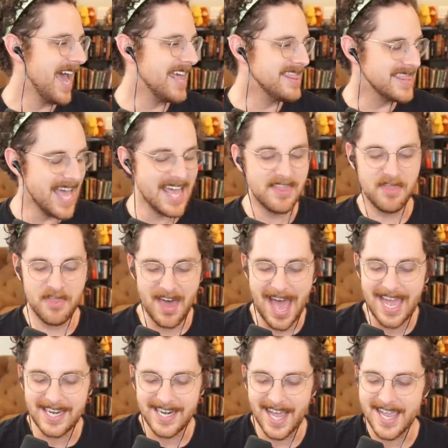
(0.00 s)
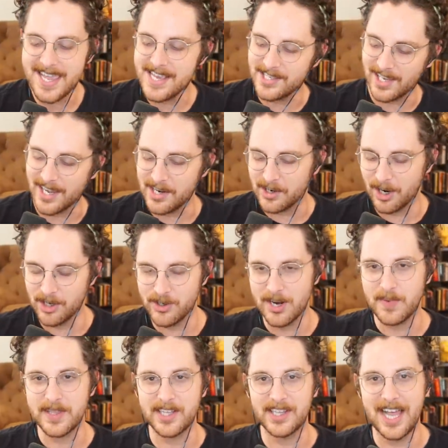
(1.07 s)
And then that night, he signed a
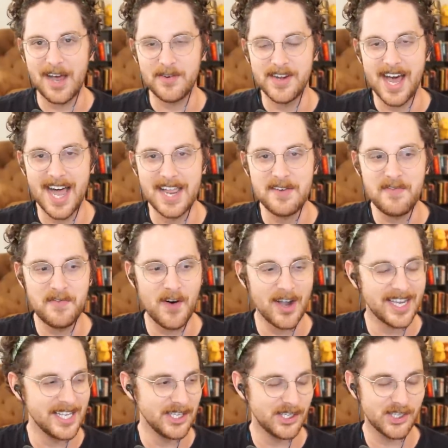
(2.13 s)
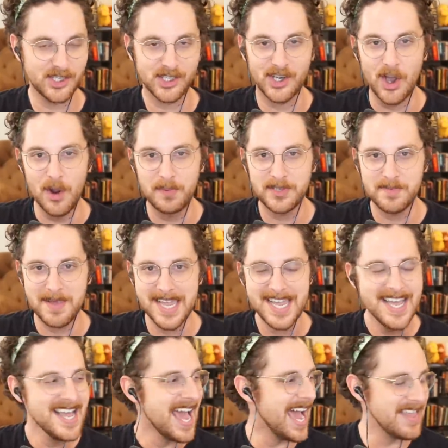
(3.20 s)
contract with Cloud9, fucking scooped
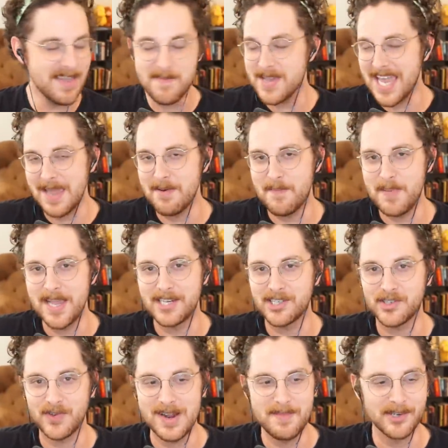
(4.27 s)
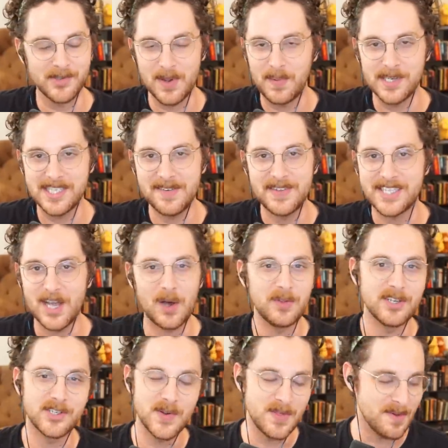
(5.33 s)
me, and then became a big streamer. So he wasn't even telling
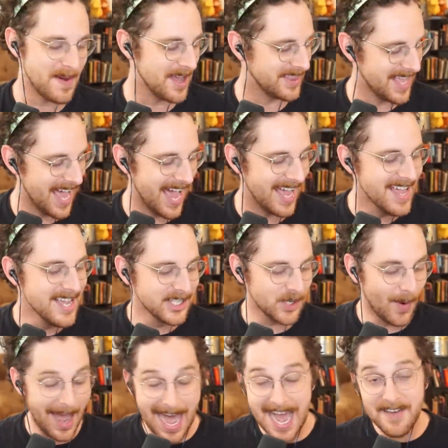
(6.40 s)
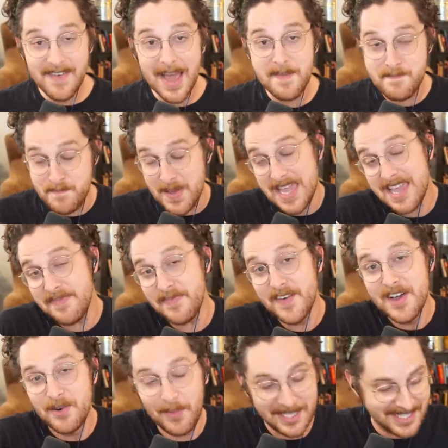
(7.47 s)
the truth about that. So I've had beef
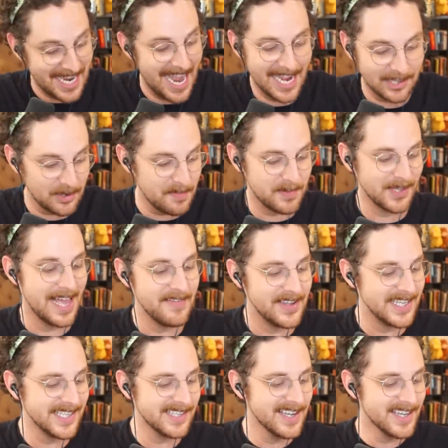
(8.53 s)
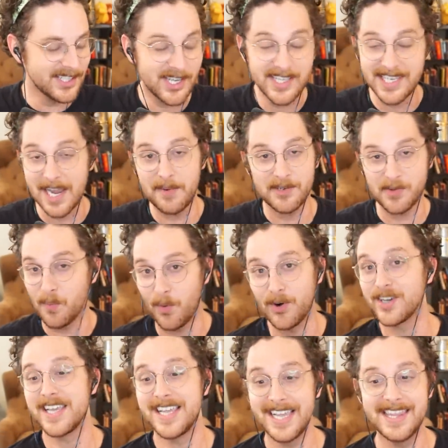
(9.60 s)
with Tyler Blevins since I was
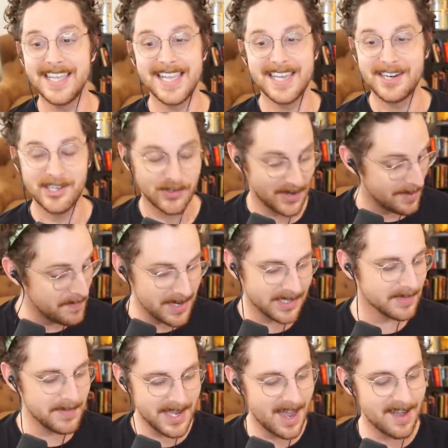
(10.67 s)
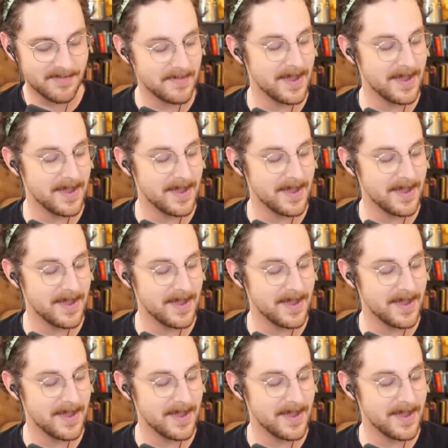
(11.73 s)
working in the industry. It pisses me off,